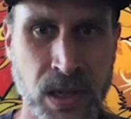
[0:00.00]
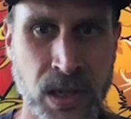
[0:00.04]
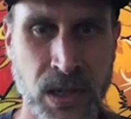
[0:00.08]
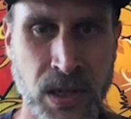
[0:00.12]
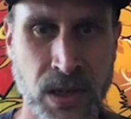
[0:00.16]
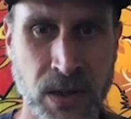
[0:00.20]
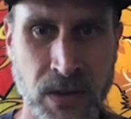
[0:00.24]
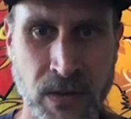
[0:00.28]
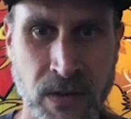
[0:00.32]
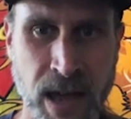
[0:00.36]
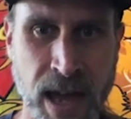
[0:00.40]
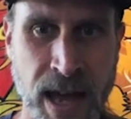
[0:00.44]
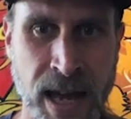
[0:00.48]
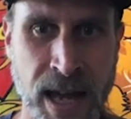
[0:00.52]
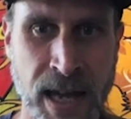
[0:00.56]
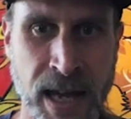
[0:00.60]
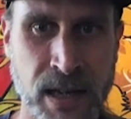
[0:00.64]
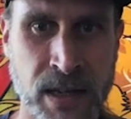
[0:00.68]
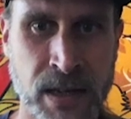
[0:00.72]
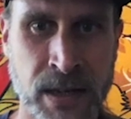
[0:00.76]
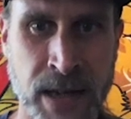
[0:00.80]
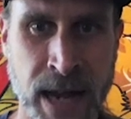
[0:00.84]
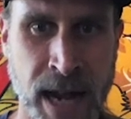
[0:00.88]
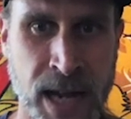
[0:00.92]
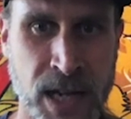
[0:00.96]
of that,
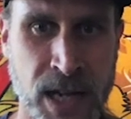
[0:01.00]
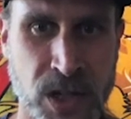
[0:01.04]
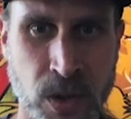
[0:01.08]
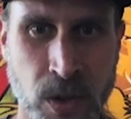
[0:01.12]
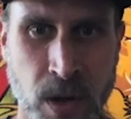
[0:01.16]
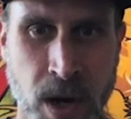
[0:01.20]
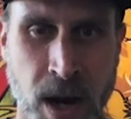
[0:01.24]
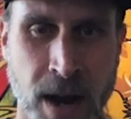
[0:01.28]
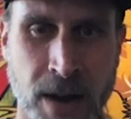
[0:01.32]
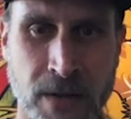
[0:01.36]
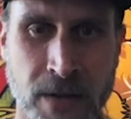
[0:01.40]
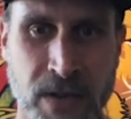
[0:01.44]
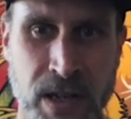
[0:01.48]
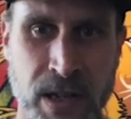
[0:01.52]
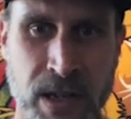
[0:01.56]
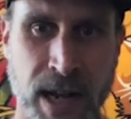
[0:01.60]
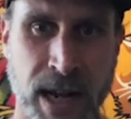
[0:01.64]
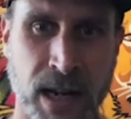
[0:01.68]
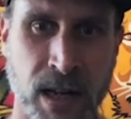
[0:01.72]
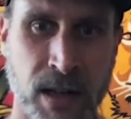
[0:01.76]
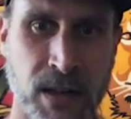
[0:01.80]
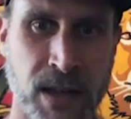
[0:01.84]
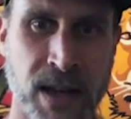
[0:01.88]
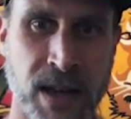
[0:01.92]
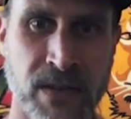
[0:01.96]
and Ashcroft and
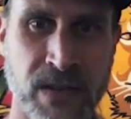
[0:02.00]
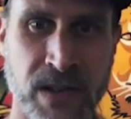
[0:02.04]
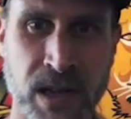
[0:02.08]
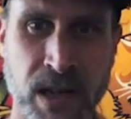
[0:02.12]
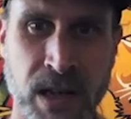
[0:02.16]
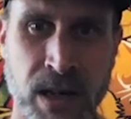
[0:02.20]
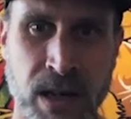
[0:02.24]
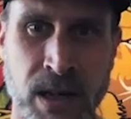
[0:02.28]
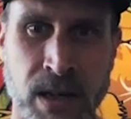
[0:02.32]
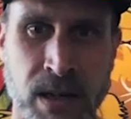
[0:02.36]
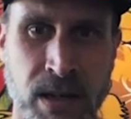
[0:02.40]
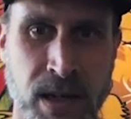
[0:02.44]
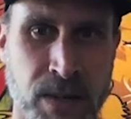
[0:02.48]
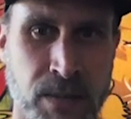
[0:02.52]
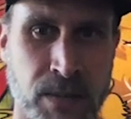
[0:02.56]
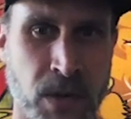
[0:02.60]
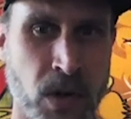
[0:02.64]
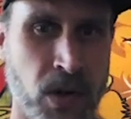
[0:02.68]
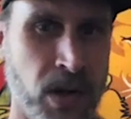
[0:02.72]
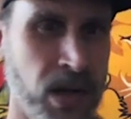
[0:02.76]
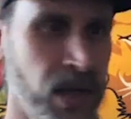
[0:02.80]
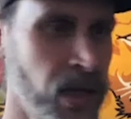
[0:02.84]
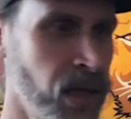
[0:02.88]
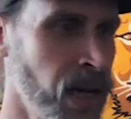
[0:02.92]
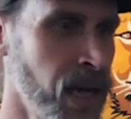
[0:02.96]
9/11 and him
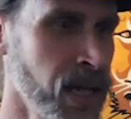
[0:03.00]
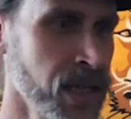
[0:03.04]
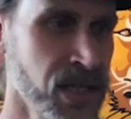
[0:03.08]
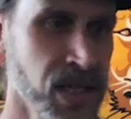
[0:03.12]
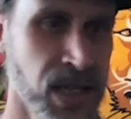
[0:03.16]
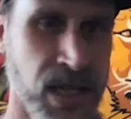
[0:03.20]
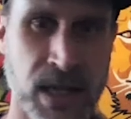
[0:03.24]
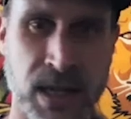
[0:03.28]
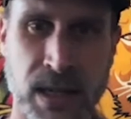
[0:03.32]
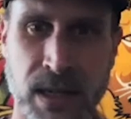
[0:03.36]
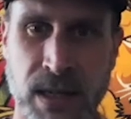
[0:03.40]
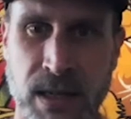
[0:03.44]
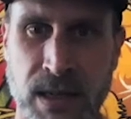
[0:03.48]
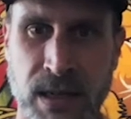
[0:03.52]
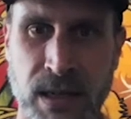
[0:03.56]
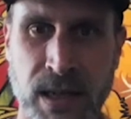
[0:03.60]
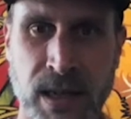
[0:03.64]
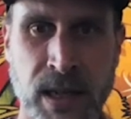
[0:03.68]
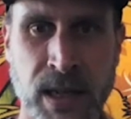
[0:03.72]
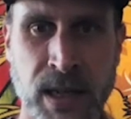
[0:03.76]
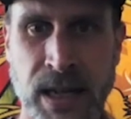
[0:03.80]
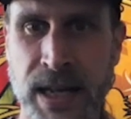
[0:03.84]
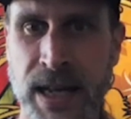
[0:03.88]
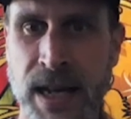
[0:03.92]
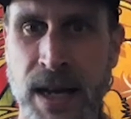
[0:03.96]
going nuts on
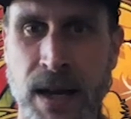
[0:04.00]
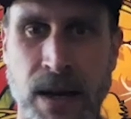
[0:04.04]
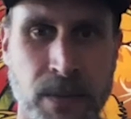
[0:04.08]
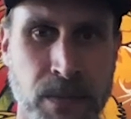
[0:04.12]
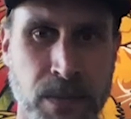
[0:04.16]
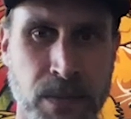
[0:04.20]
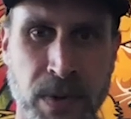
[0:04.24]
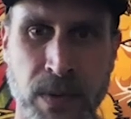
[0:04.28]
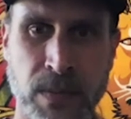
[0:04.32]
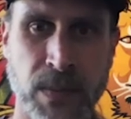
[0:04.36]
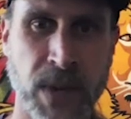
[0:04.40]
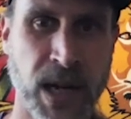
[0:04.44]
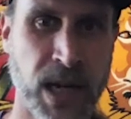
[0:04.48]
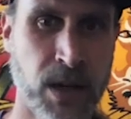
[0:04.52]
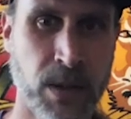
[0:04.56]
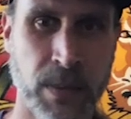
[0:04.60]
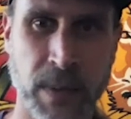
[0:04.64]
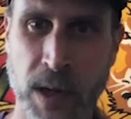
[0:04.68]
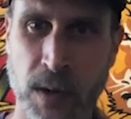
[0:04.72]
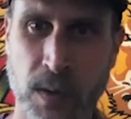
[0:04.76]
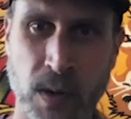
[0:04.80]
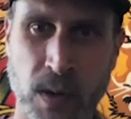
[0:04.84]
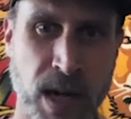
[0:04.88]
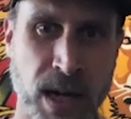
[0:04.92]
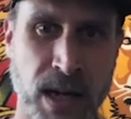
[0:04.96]
hemp and medical
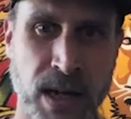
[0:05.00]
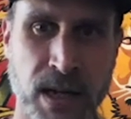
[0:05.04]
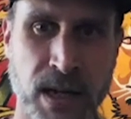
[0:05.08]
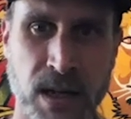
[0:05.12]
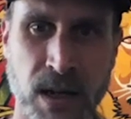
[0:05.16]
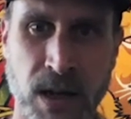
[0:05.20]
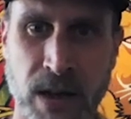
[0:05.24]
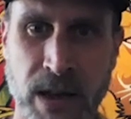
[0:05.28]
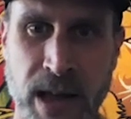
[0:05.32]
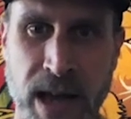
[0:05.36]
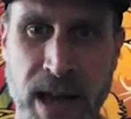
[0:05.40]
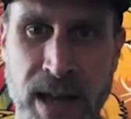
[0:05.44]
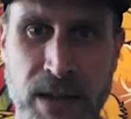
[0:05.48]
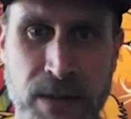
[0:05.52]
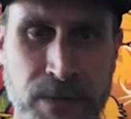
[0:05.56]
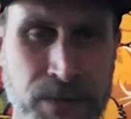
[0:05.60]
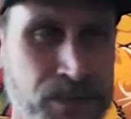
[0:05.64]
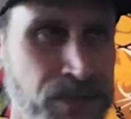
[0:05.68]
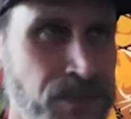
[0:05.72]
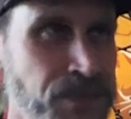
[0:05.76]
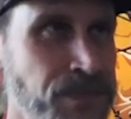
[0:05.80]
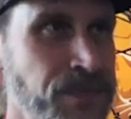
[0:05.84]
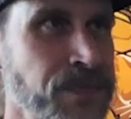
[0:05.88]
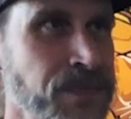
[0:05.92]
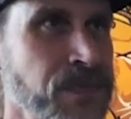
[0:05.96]
marijuana and all that.
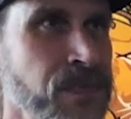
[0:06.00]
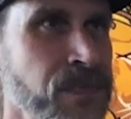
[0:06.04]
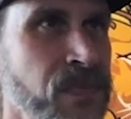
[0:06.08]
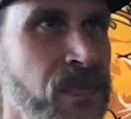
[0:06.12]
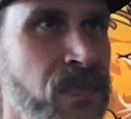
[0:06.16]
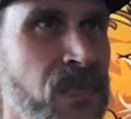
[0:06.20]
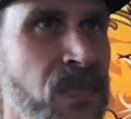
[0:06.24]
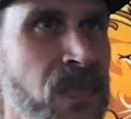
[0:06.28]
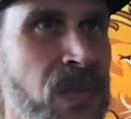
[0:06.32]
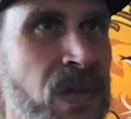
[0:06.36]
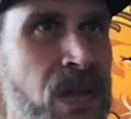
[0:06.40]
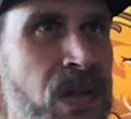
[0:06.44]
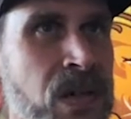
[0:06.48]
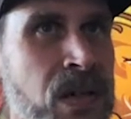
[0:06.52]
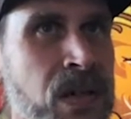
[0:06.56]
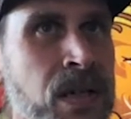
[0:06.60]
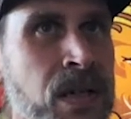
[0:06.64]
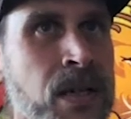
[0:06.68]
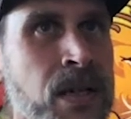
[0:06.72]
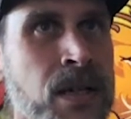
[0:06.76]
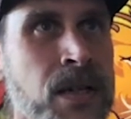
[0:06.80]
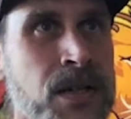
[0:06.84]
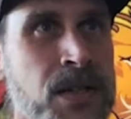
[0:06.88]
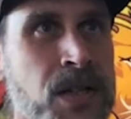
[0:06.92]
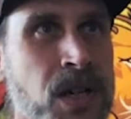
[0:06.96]

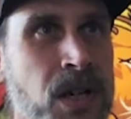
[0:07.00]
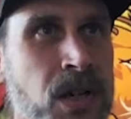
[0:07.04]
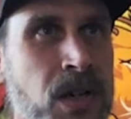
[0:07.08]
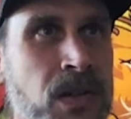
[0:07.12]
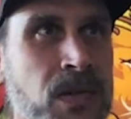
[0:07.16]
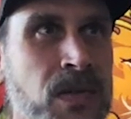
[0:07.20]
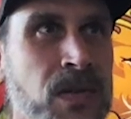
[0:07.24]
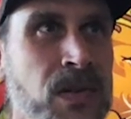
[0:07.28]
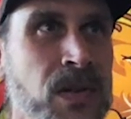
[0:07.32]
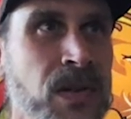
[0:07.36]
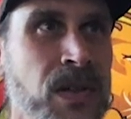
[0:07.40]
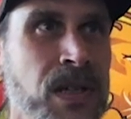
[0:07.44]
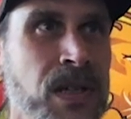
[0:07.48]
So,